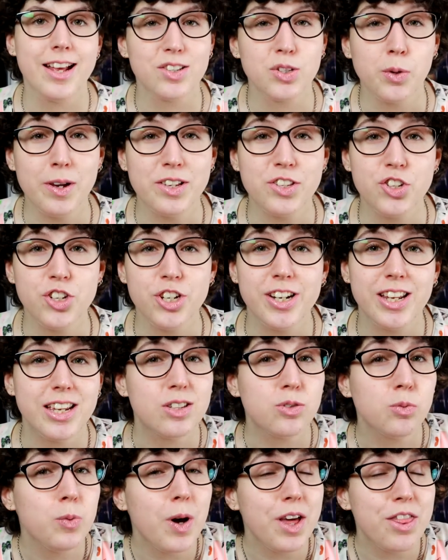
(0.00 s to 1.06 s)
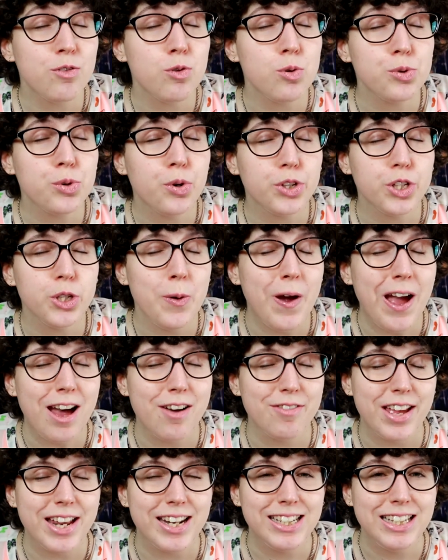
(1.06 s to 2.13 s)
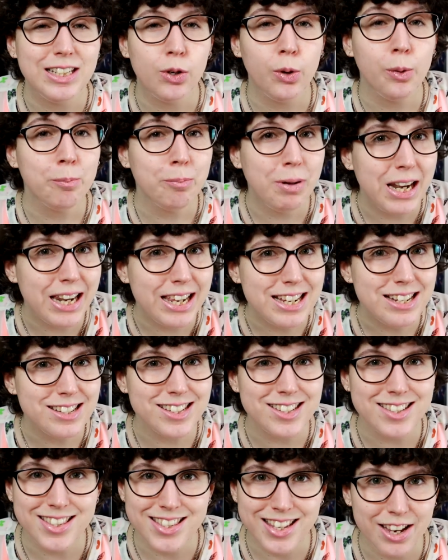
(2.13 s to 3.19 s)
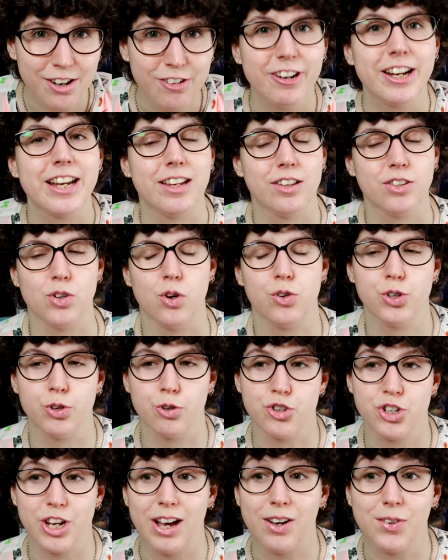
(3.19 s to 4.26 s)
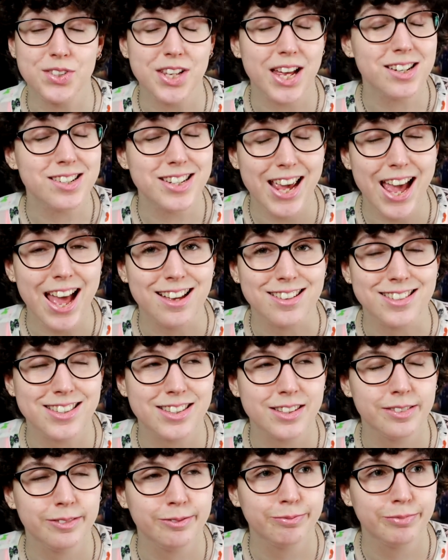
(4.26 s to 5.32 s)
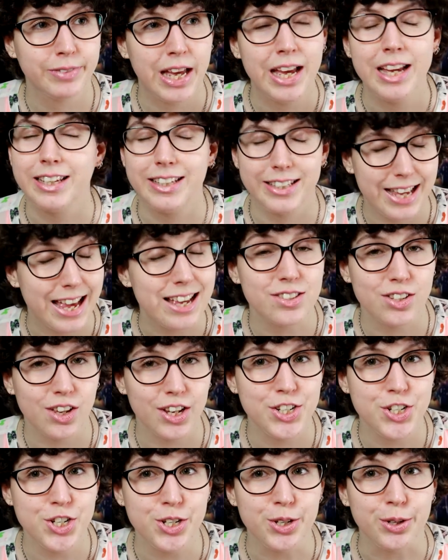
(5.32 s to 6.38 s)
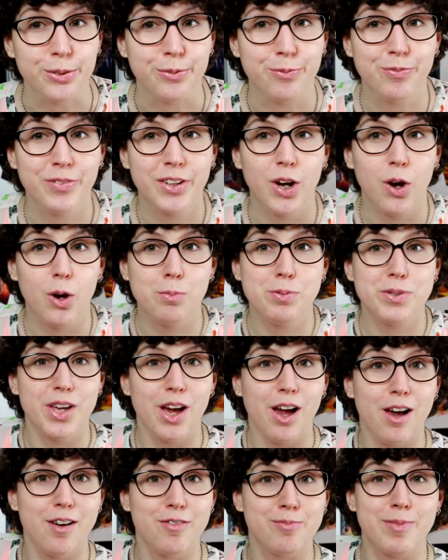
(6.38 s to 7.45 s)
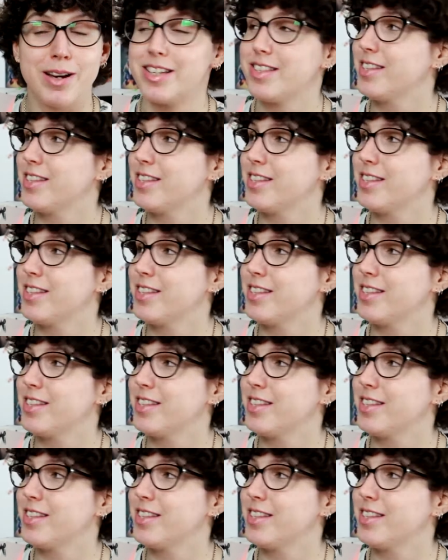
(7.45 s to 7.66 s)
Next question is whether or not you have any complete series on your shelves, and yes, yes I do. Observe my